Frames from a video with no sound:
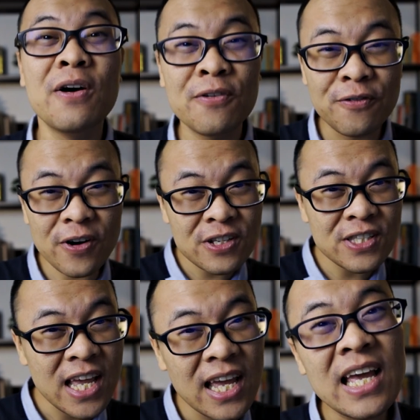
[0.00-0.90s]
First
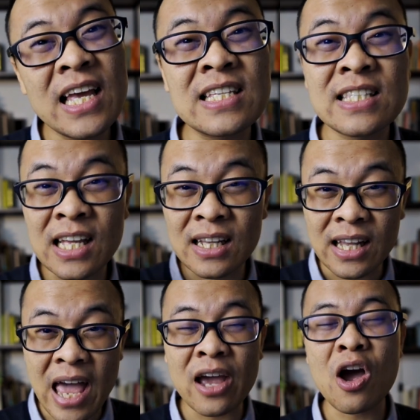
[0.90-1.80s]
thing is the
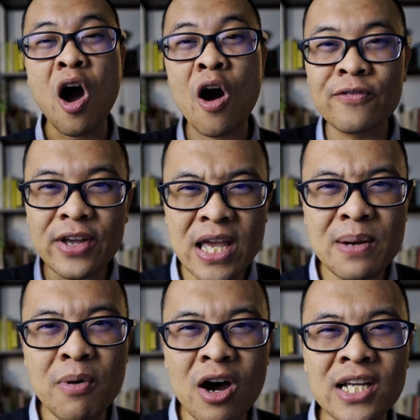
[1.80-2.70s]
lack of
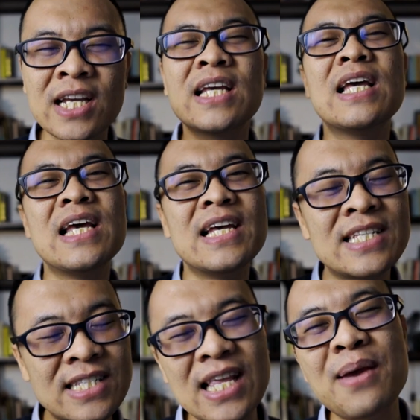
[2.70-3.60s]
in-body
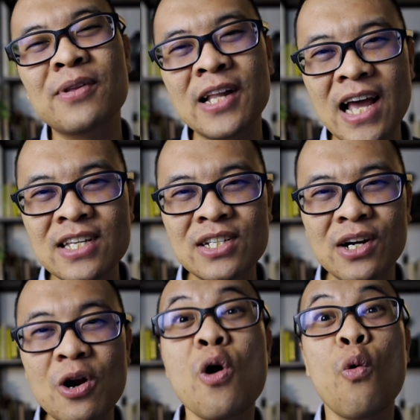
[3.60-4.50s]
stabilizer.